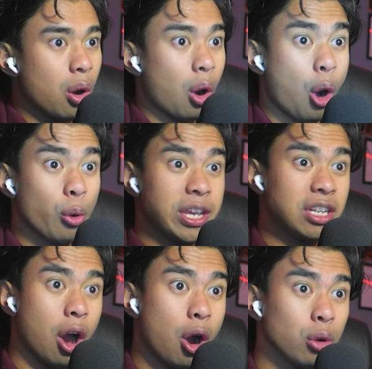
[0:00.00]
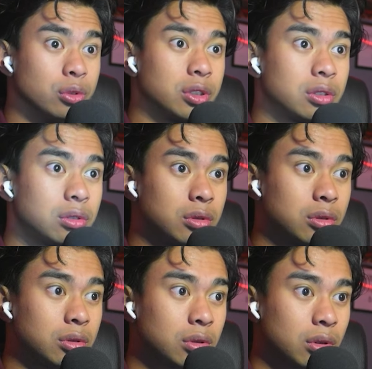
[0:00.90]
Oh, he knows.
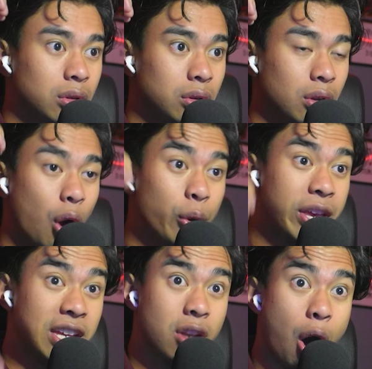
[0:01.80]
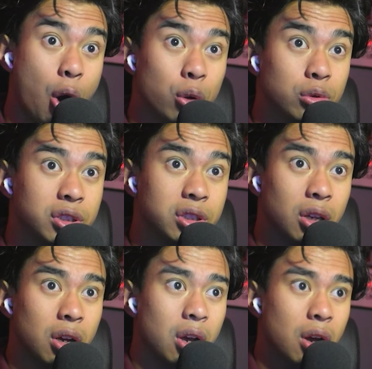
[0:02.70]
Oh, he knows.
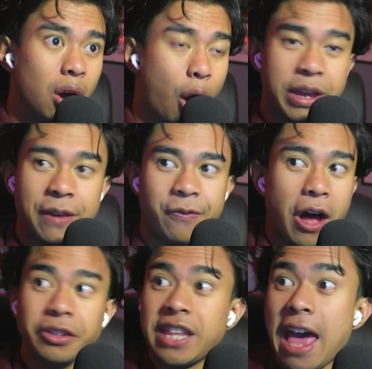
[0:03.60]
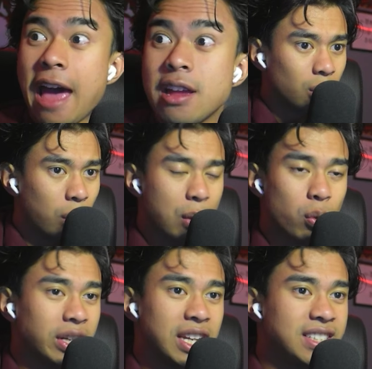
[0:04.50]
Oh, he felt that. Wait,
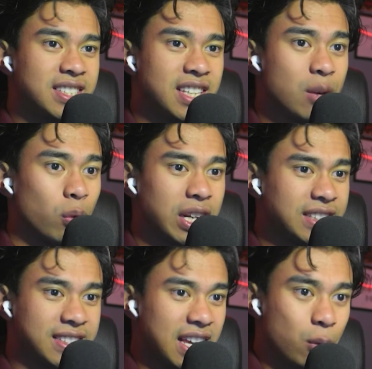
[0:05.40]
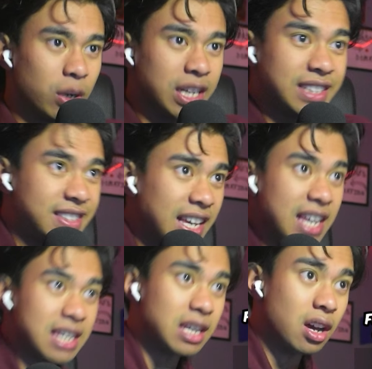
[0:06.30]
what did he see? What did he see? What did he see?